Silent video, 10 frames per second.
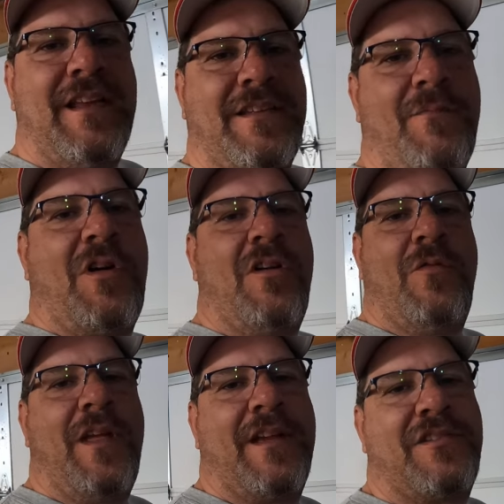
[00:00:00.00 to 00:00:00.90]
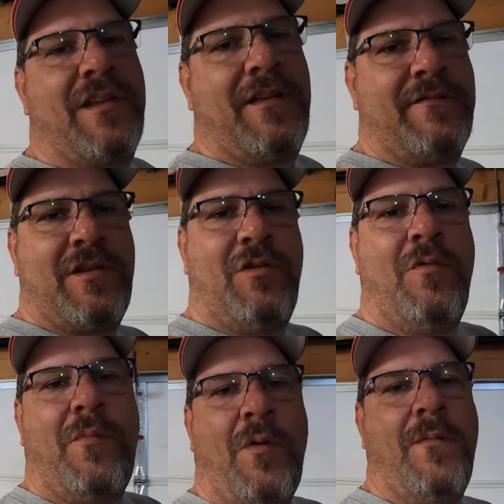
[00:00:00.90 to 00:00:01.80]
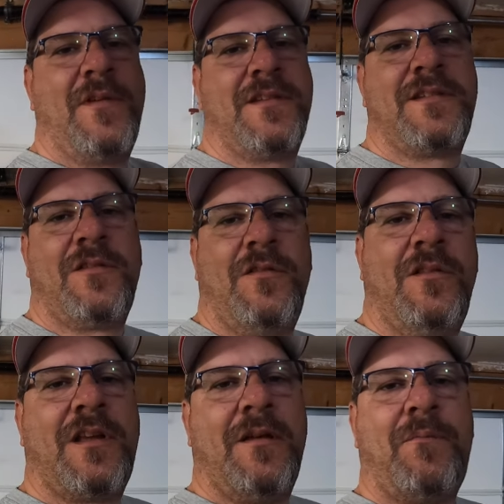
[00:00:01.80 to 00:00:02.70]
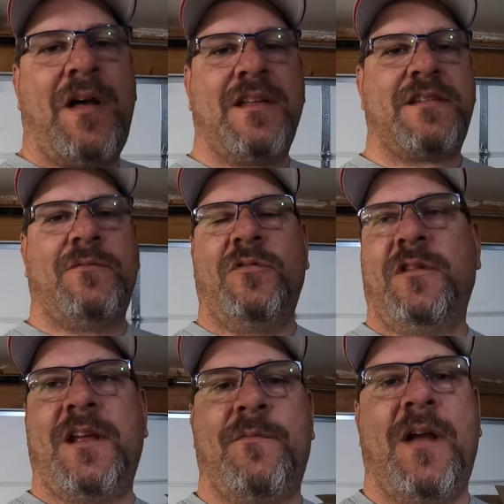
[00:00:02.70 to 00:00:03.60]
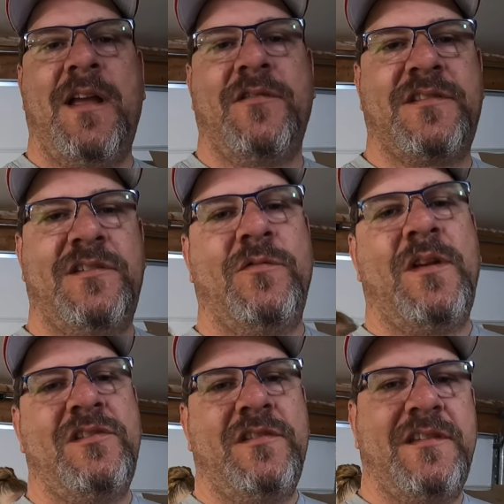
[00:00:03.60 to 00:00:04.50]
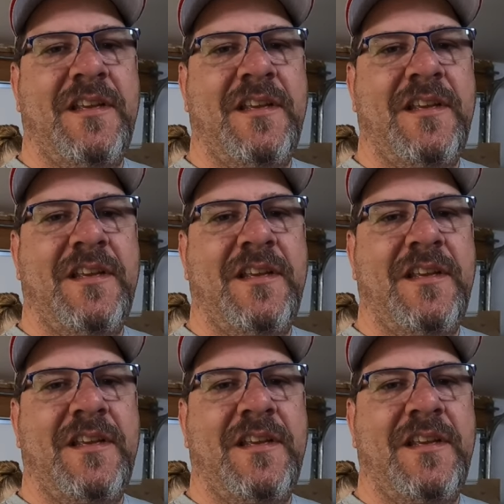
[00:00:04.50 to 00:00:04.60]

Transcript: And tomorrow we actually have two appointments to go look at possible like buyout situations